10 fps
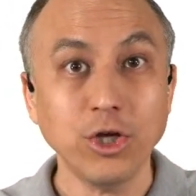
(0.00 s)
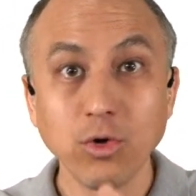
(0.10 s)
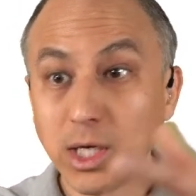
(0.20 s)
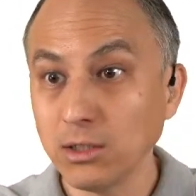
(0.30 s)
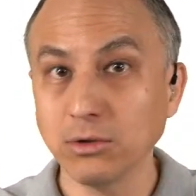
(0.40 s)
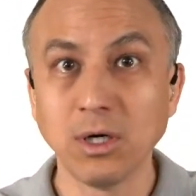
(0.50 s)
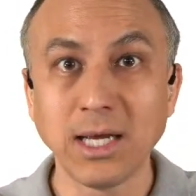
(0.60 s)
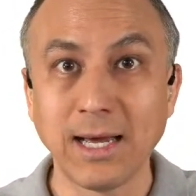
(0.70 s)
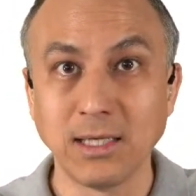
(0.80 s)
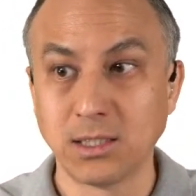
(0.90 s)
You can
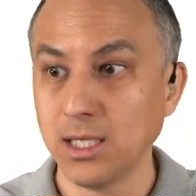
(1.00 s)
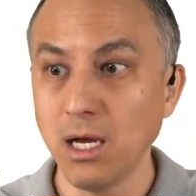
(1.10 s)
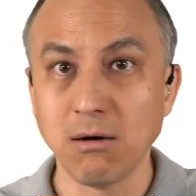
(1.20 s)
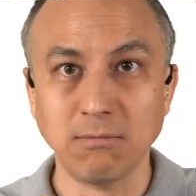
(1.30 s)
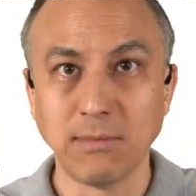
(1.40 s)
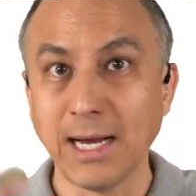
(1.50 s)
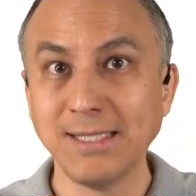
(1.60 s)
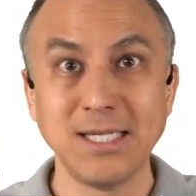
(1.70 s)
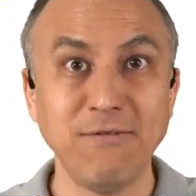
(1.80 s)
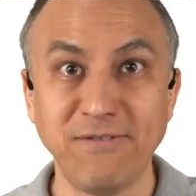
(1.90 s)
look at it and say, oh,
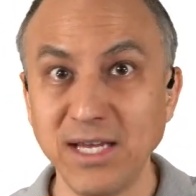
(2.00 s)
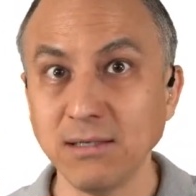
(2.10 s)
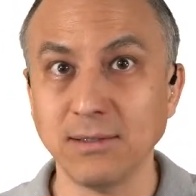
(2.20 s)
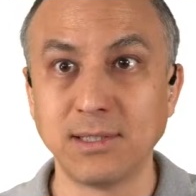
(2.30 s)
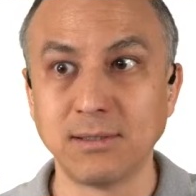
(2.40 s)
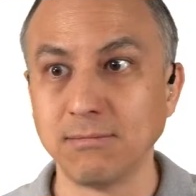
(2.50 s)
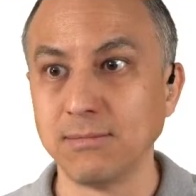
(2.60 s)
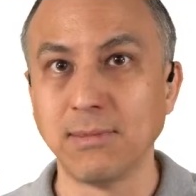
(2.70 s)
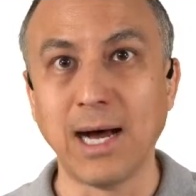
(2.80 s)
I see fields.